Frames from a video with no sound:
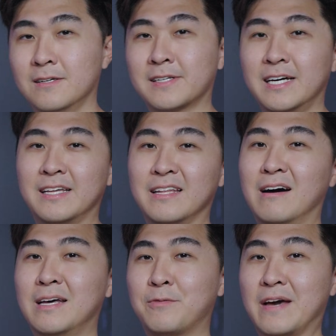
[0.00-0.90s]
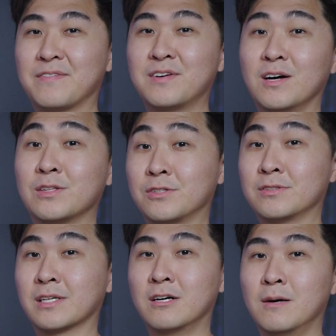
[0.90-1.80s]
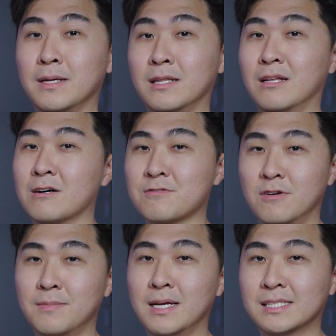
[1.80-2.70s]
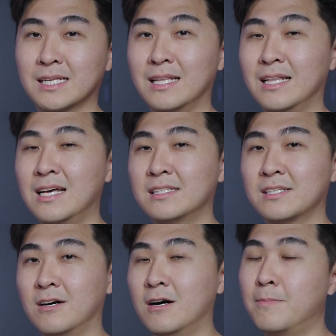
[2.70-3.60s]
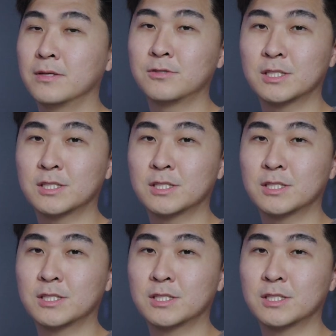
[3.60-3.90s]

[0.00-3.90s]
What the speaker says: Okay, now that we have gone through the common log formats, let's hop onto